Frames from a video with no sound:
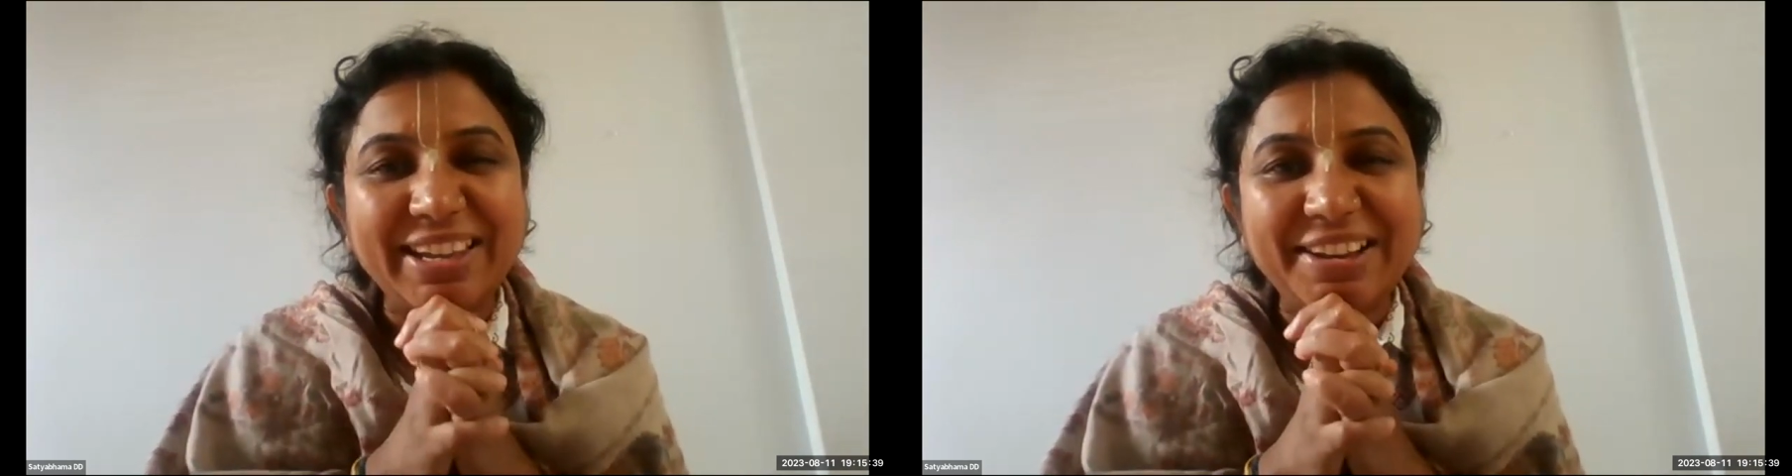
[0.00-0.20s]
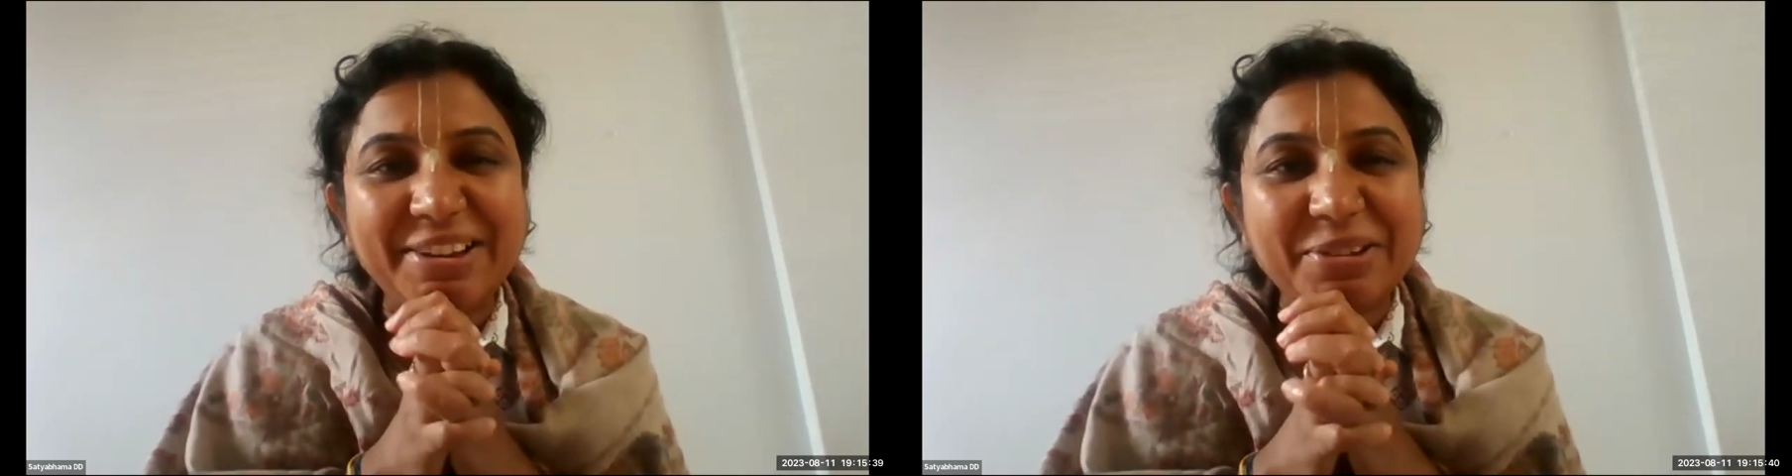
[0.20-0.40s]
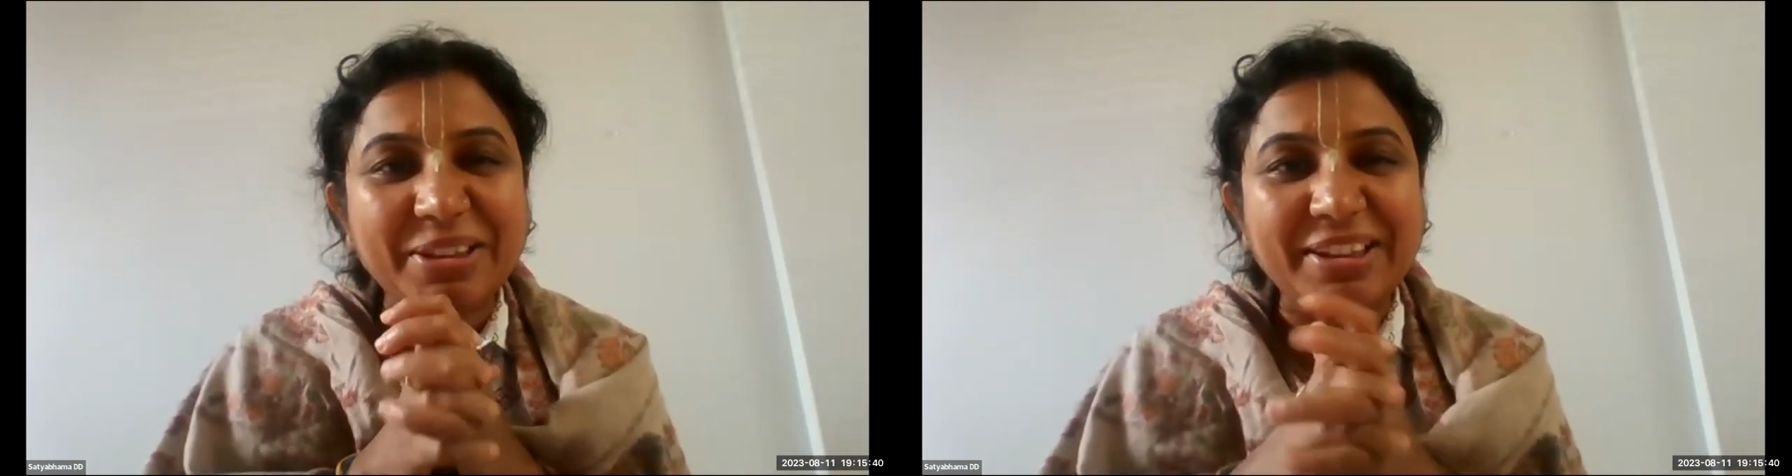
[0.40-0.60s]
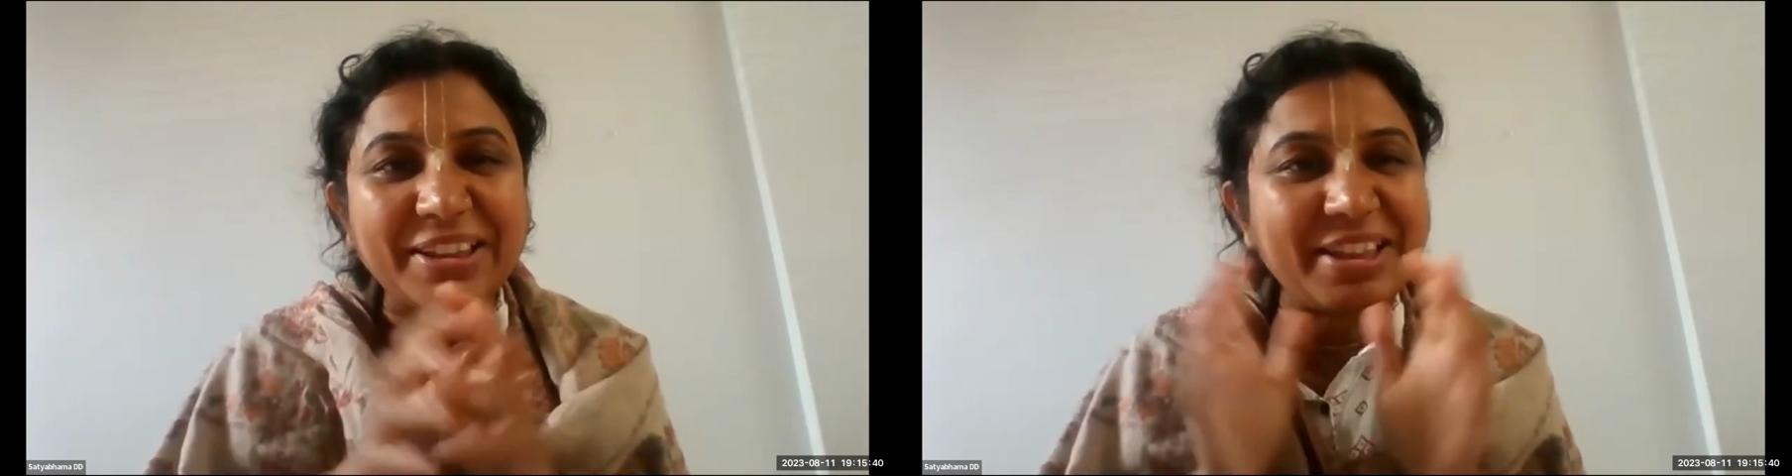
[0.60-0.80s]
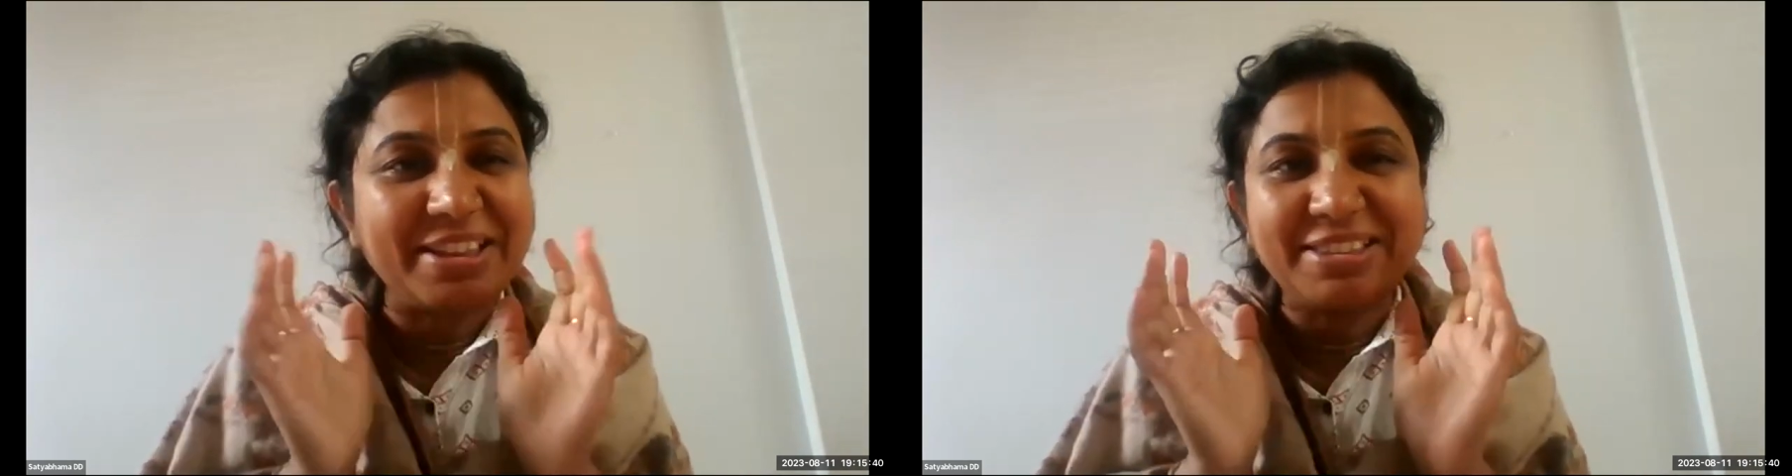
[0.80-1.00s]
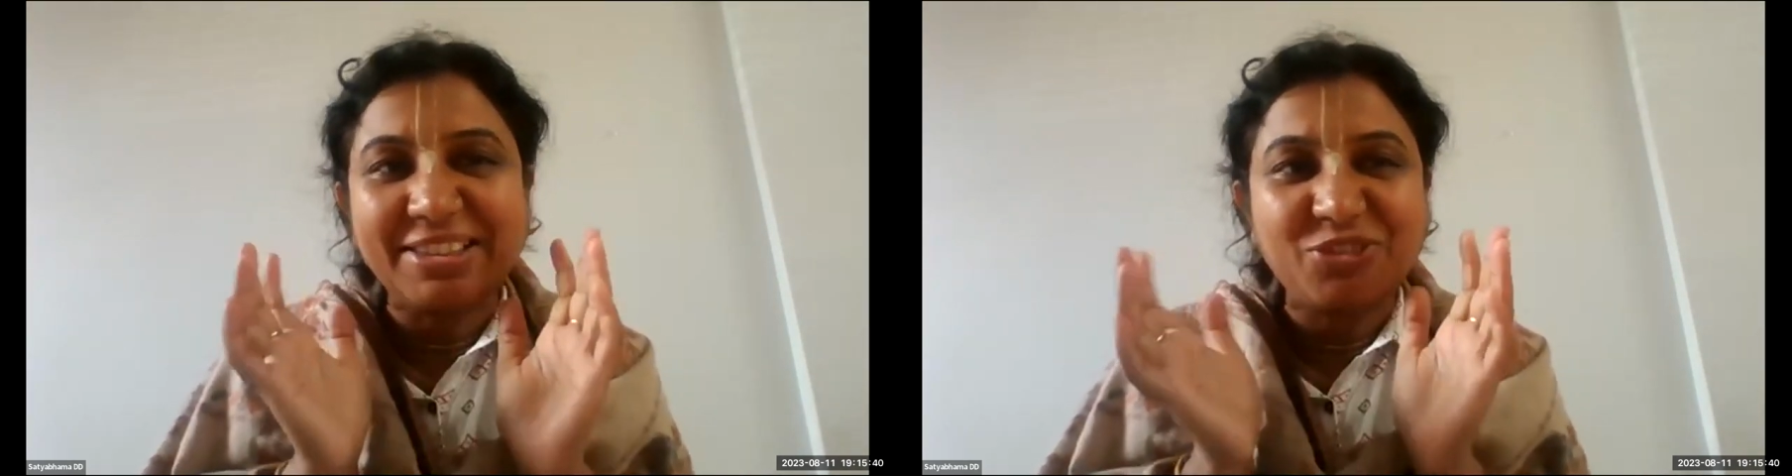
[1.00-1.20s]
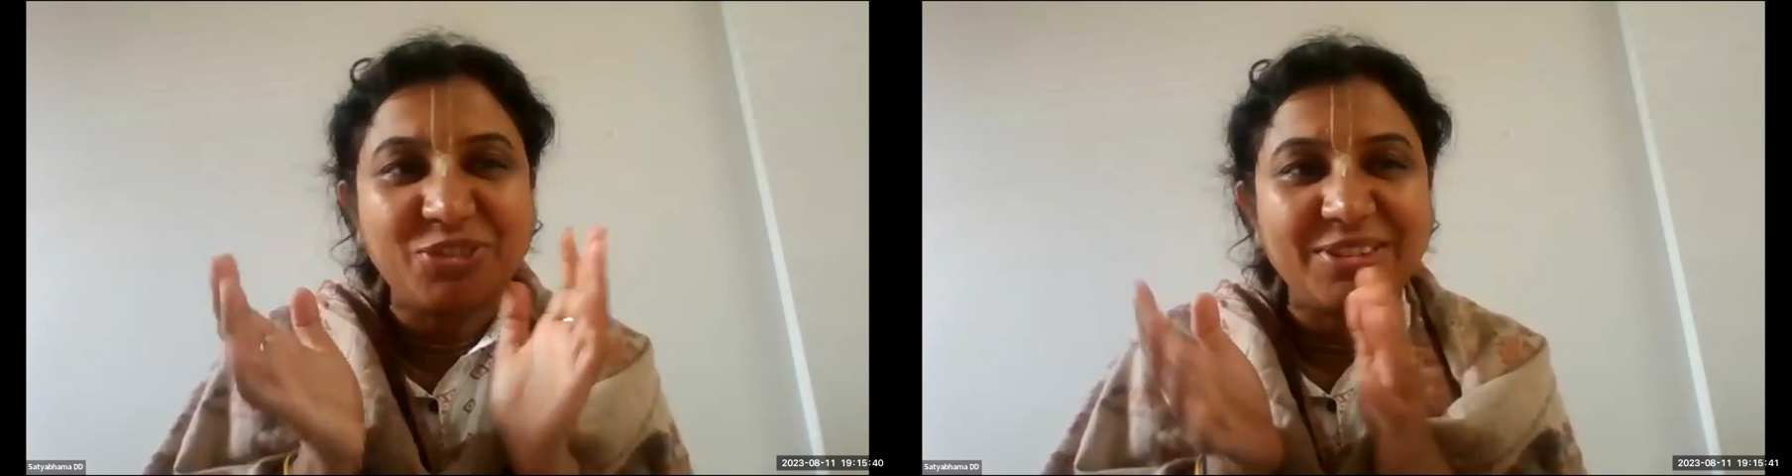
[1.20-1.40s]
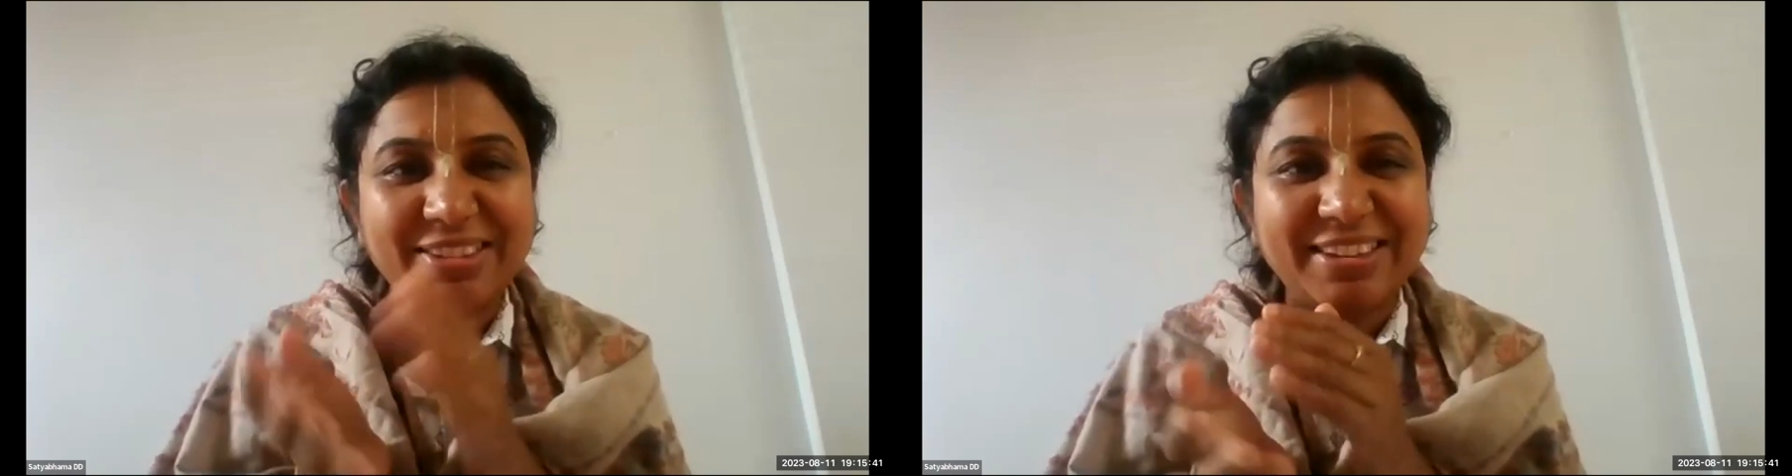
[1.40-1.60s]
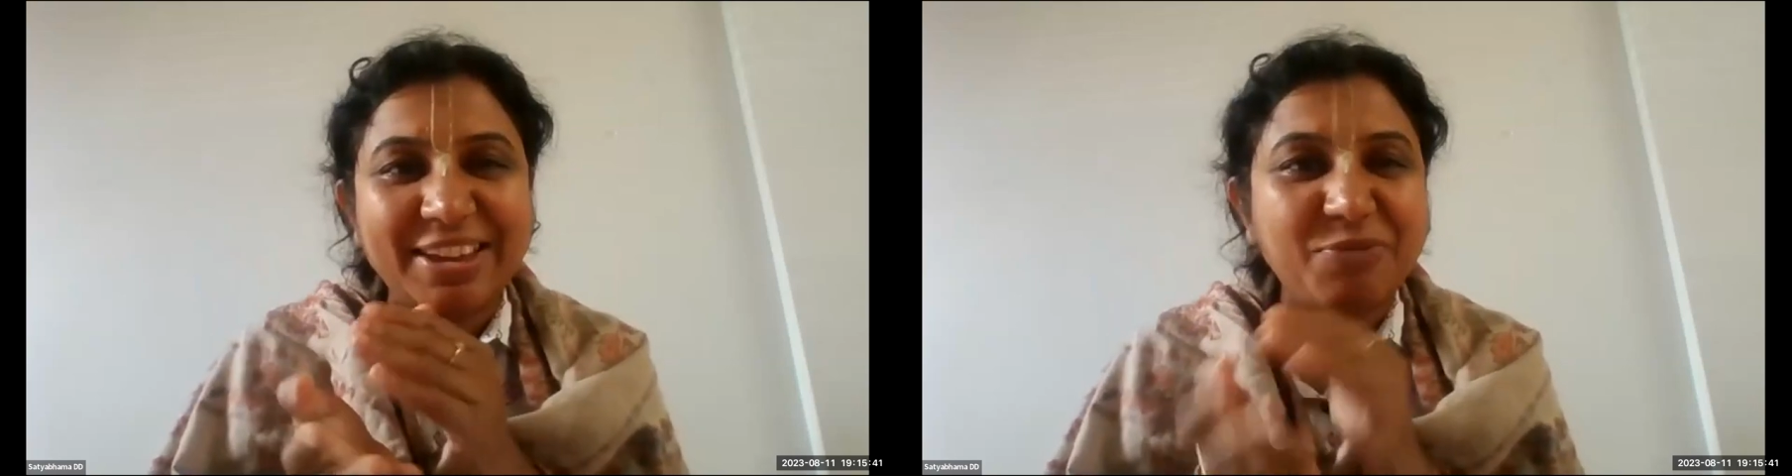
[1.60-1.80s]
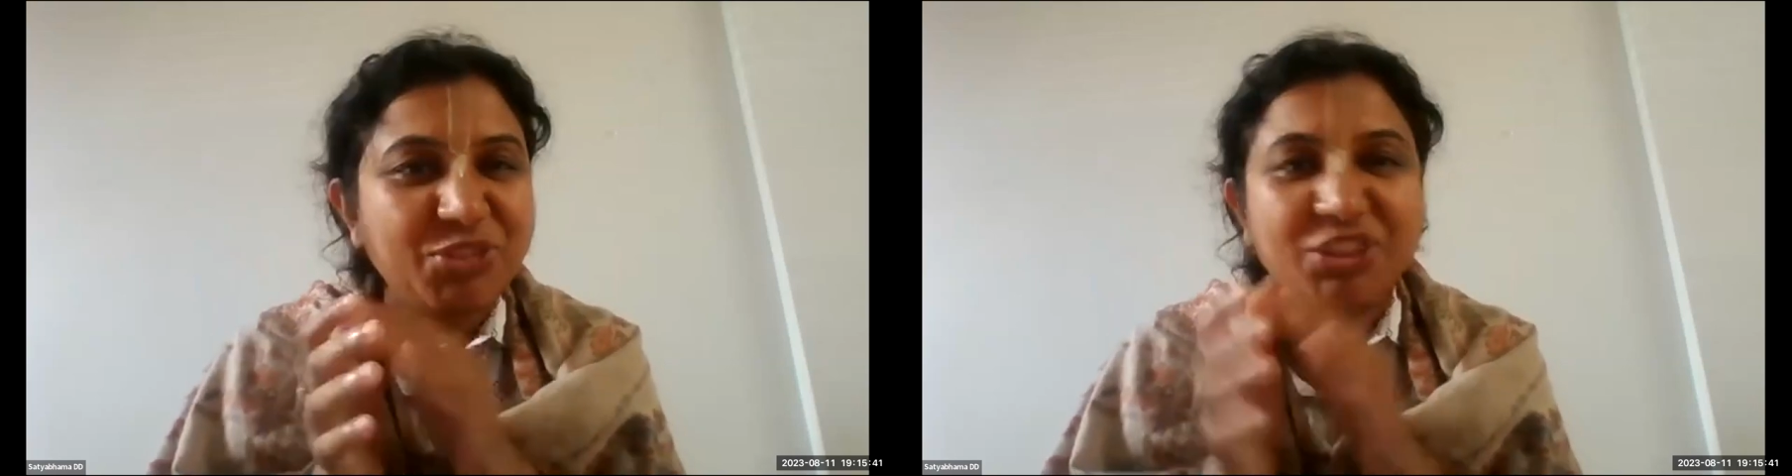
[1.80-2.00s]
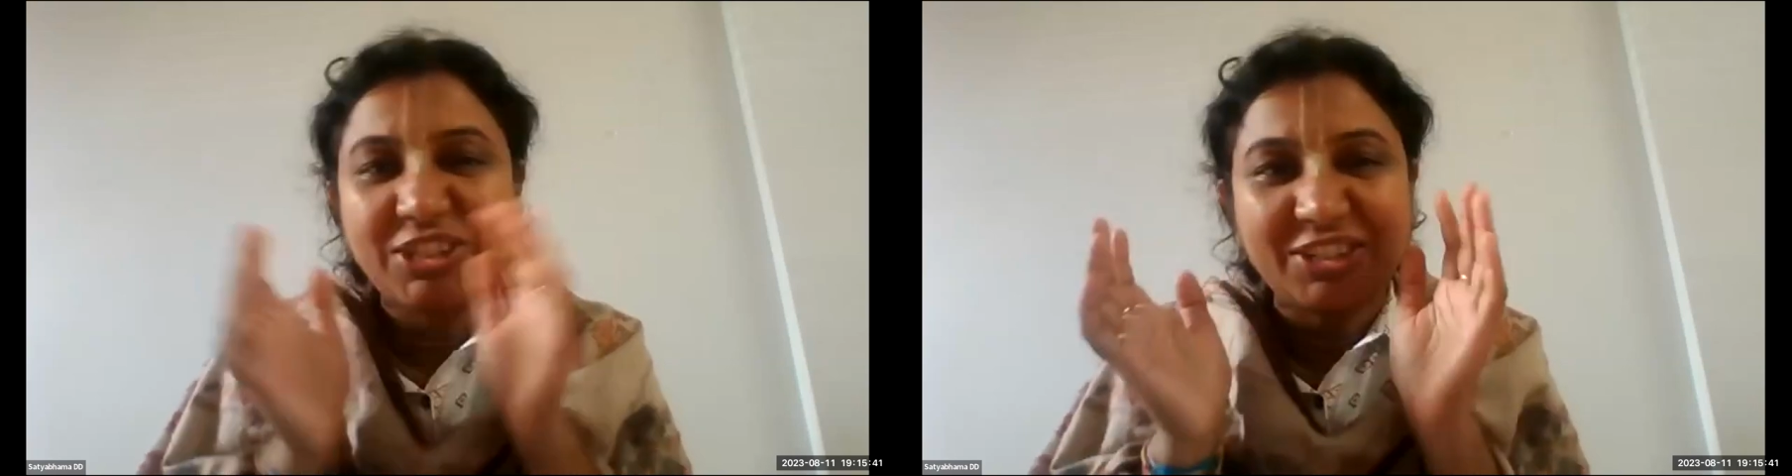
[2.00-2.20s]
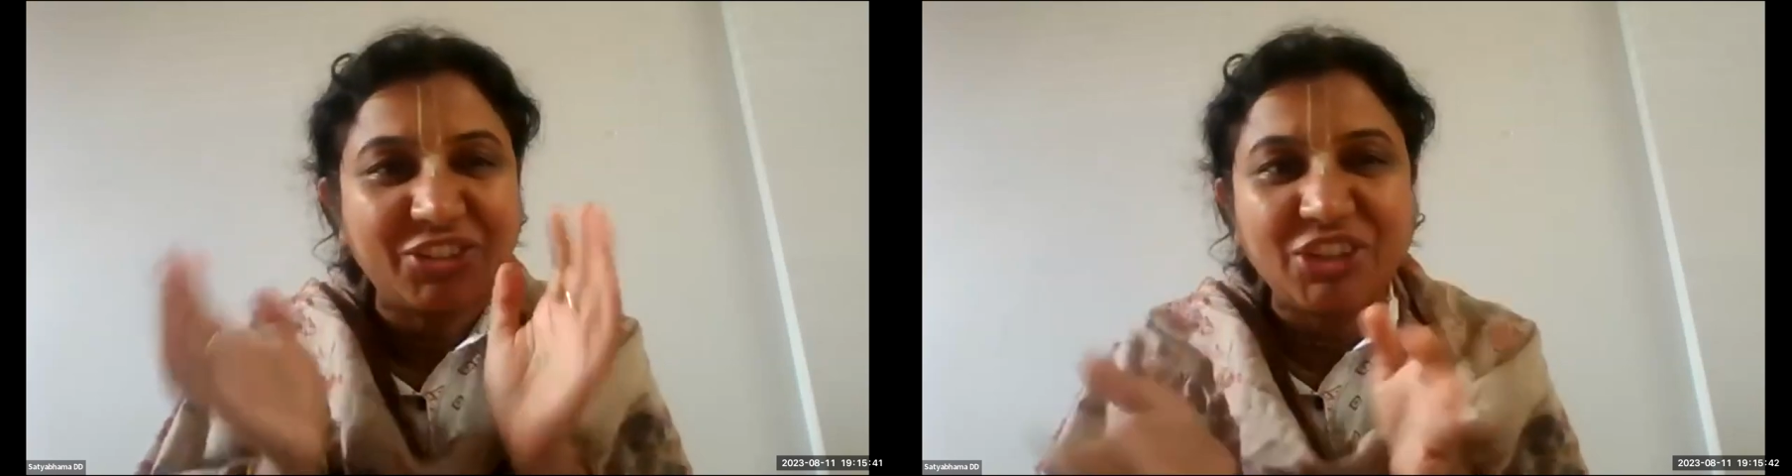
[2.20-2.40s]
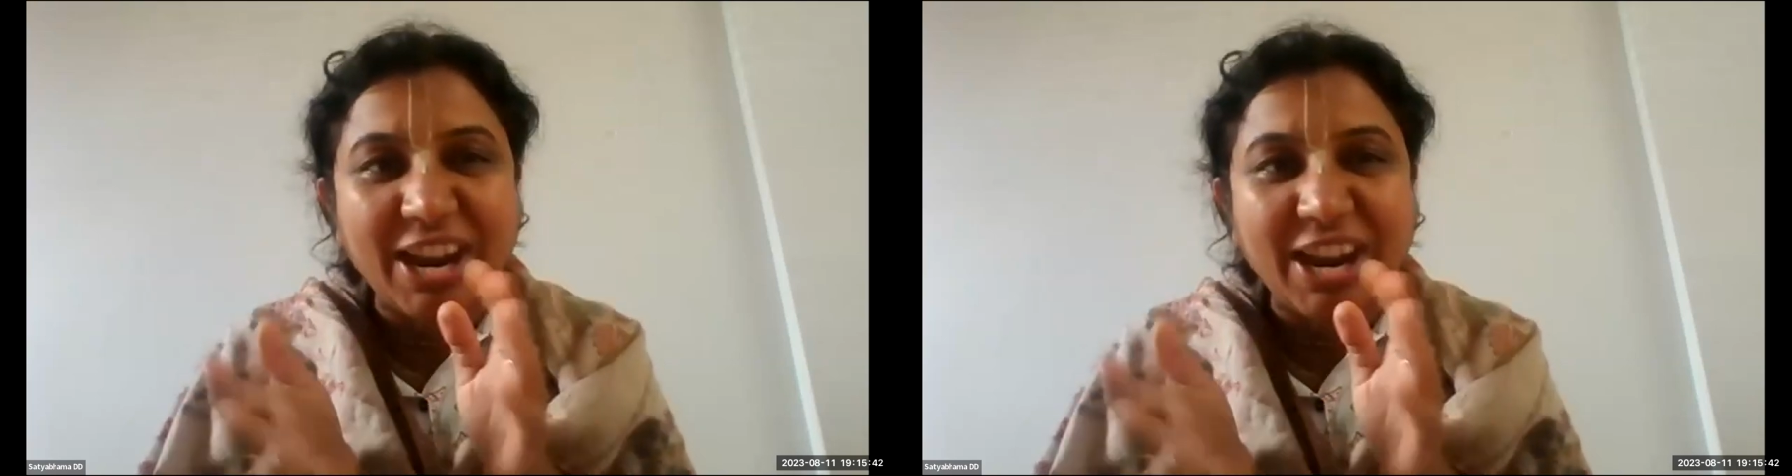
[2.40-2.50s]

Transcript: Like, can we just